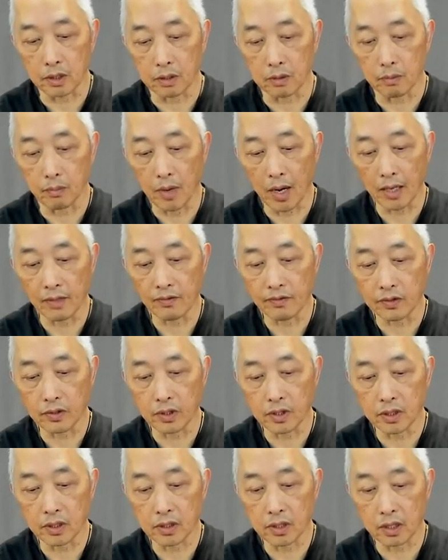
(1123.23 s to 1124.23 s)

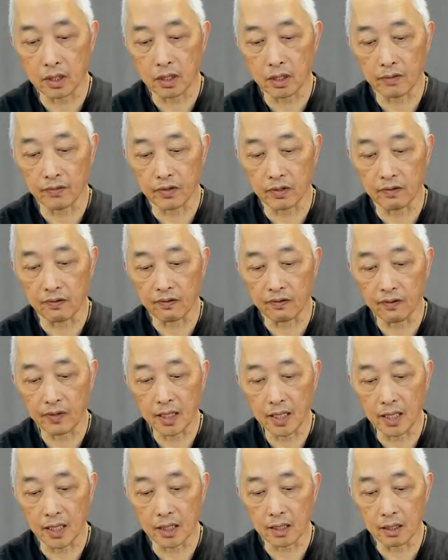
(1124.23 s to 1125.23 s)
mindfulness of the
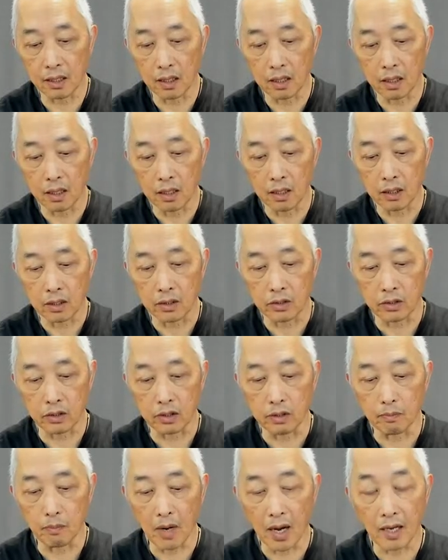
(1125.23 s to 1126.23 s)
feeling to the
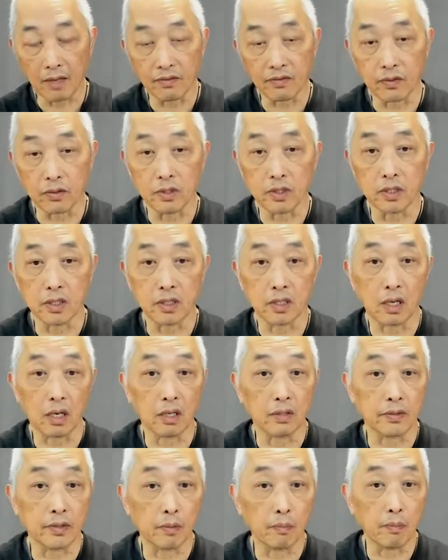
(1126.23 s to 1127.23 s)
mindfulness
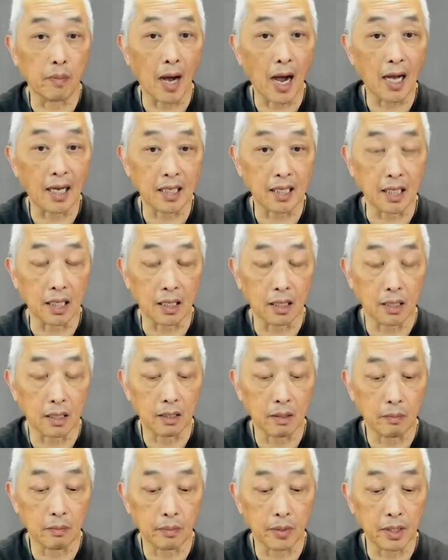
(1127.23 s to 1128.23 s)
of the body.
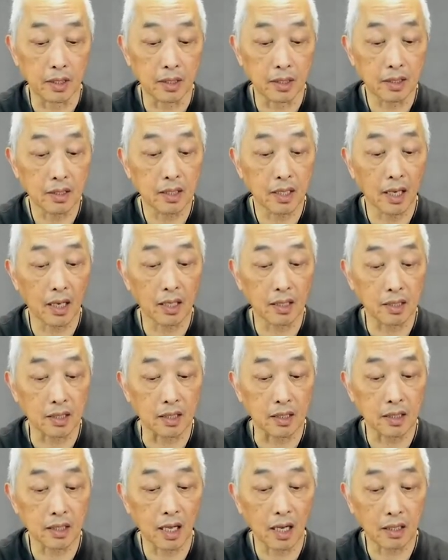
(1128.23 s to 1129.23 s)
But in this case,
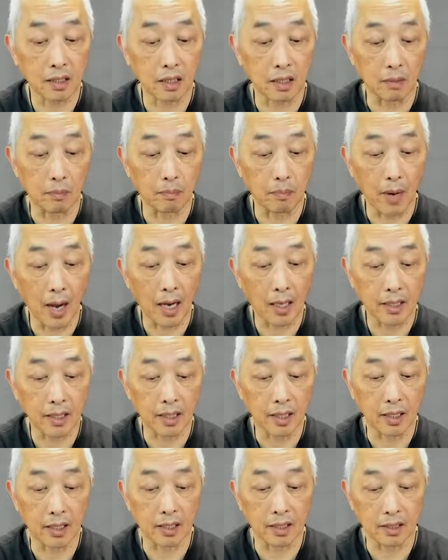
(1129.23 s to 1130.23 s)
it's not the
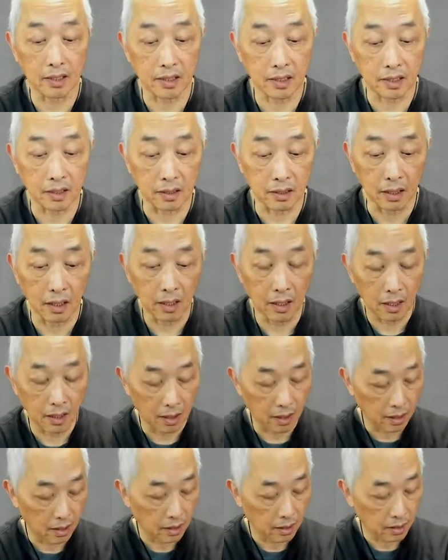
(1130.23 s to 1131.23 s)
body as in
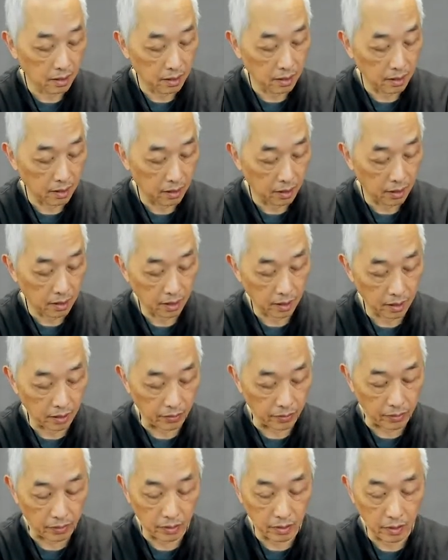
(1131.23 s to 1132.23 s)

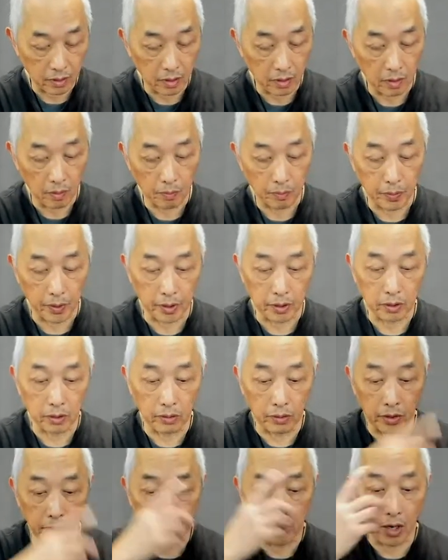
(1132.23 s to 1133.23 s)
here, but
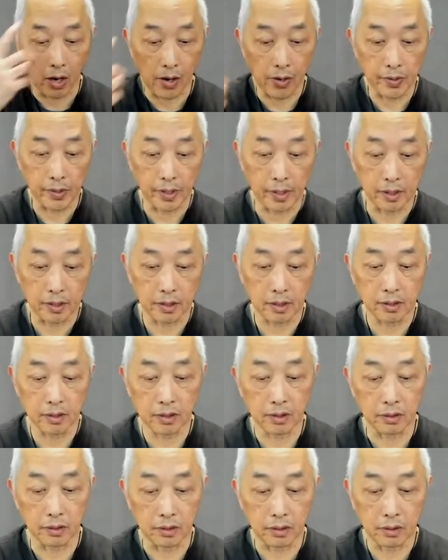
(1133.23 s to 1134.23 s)
their entire
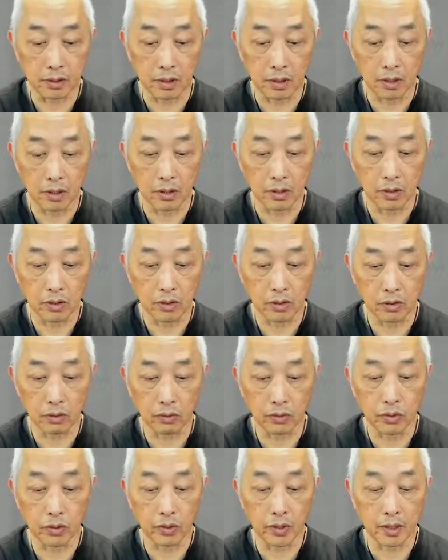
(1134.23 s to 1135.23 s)
existence. So
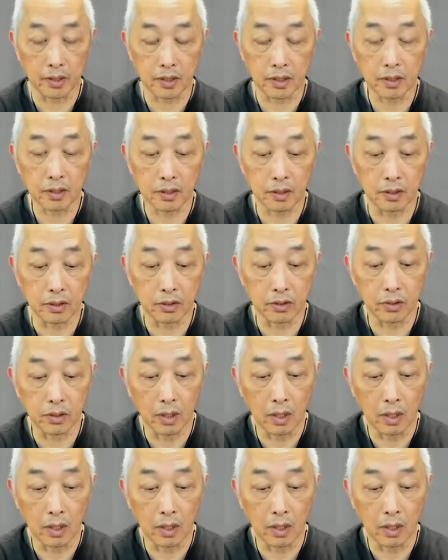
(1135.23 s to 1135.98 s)
your existence,